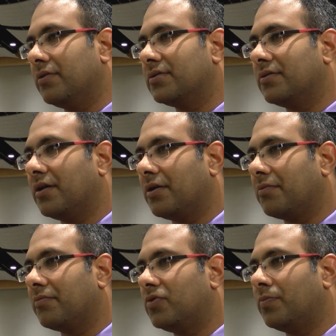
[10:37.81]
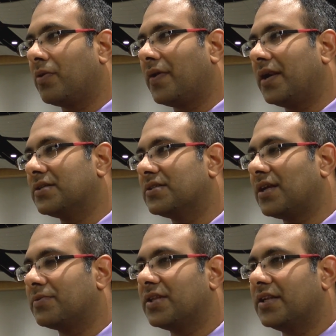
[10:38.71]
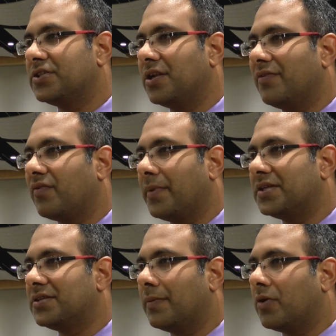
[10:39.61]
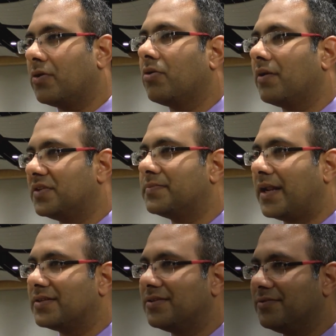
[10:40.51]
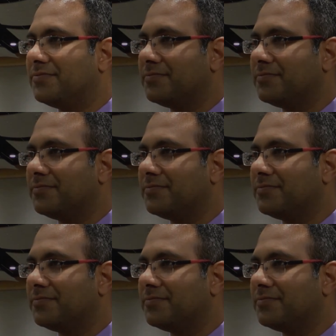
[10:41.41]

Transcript: this, to provide us a substantial information about the role of this medicine.